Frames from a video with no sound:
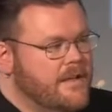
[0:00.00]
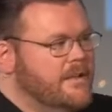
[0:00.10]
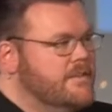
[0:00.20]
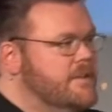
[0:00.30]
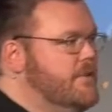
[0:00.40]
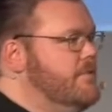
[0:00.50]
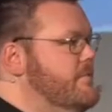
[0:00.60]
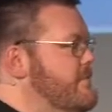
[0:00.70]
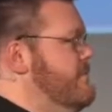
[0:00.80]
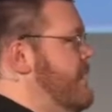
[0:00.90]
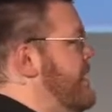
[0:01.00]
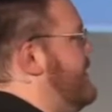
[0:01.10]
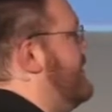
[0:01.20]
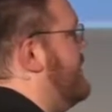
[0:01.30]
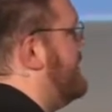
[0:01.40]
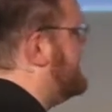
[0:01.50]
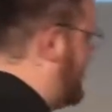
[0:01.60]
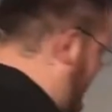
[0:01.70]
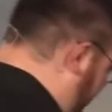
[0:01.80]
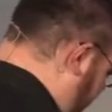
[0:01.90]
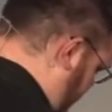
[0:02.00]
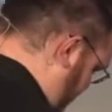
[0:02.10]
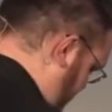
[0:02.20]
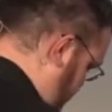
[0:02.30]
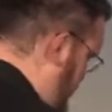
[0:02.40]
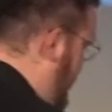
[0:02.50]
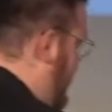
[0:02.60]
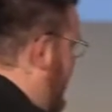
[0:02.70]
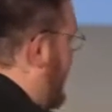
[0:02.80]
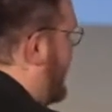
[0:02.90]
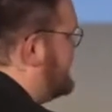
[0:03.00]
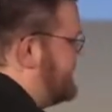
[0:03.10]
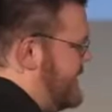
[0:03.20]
So let's talk about DevOps. It's